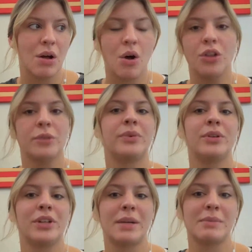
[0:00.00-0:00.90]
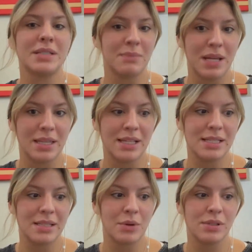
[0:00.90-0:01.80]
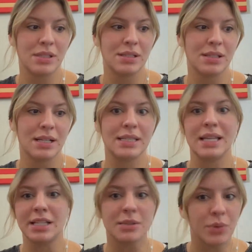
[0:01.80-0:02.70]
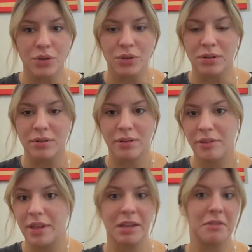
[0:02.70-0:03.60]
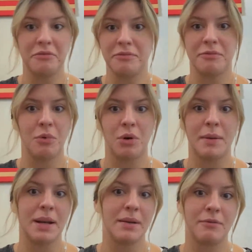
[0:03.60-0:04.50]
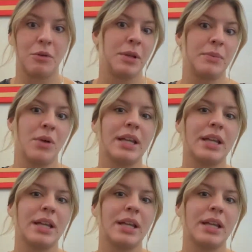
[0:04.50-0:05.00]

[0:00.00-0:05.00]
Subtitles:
all their programs to make this the most accessible thing for people.